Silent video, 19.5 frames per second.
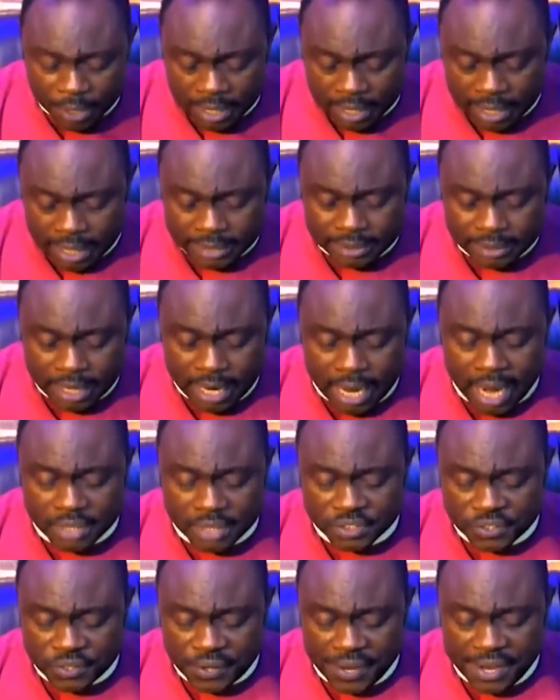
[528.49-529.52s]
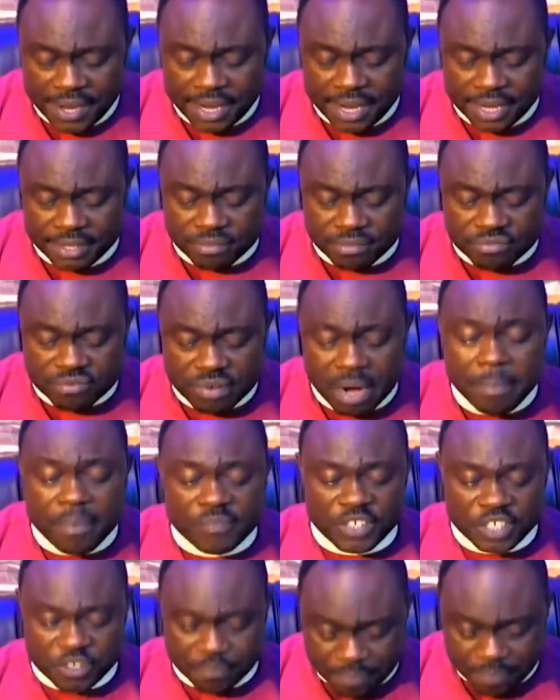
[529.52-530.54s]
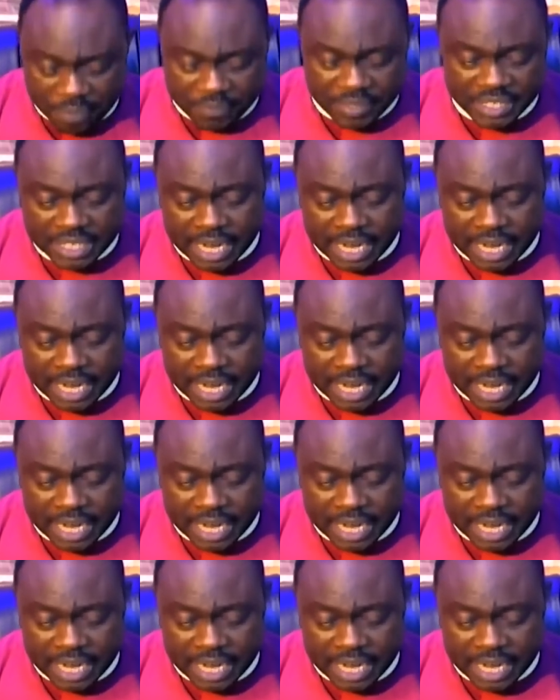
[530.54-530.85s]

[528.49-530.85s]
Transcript: And I see in the realm of the spirit,